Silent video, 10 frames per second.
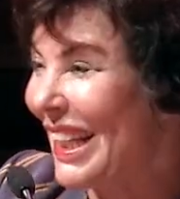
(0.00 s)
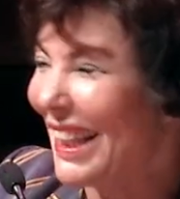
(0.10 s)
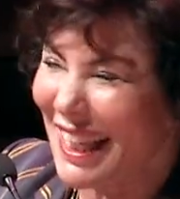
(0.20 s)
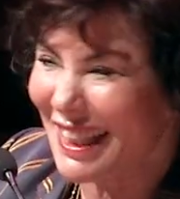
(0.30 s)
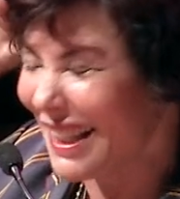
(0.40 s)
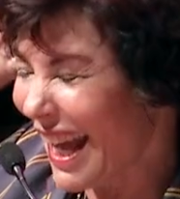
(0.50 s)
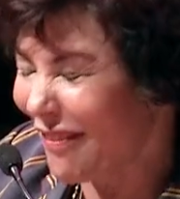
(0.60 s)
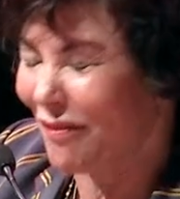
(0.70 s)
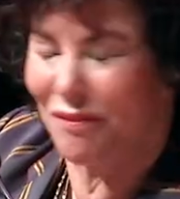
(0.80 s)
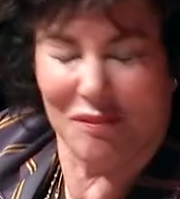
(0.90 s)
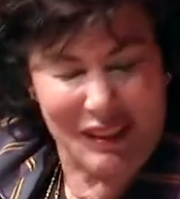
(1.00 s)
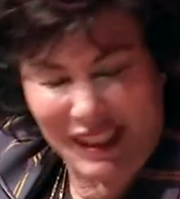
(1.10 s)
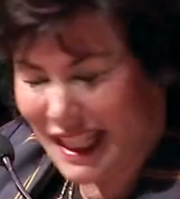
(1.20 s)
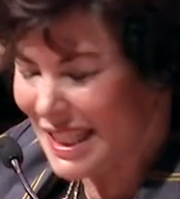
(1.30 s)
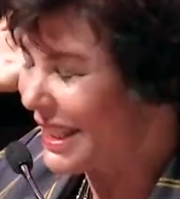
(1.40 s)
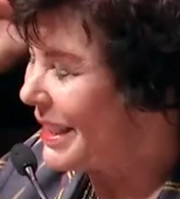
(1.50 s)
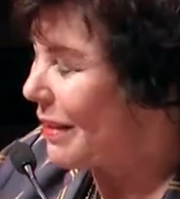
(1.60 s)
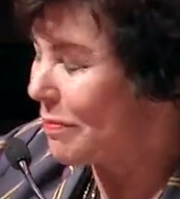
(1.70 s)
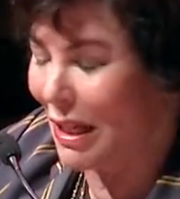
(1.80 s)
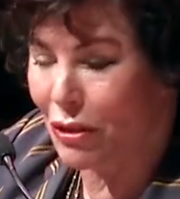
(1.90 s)
and then that list
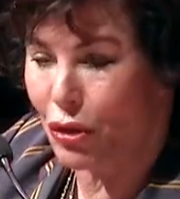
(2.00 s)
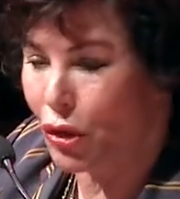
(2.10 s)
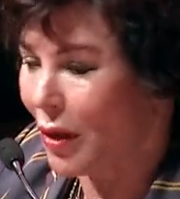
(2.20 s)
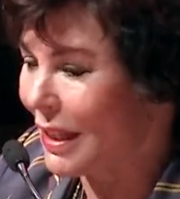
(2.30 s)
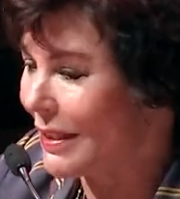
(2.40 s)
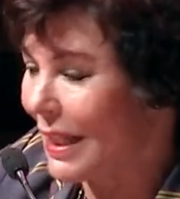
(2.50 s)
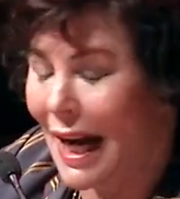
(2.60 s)
that makes you crazy.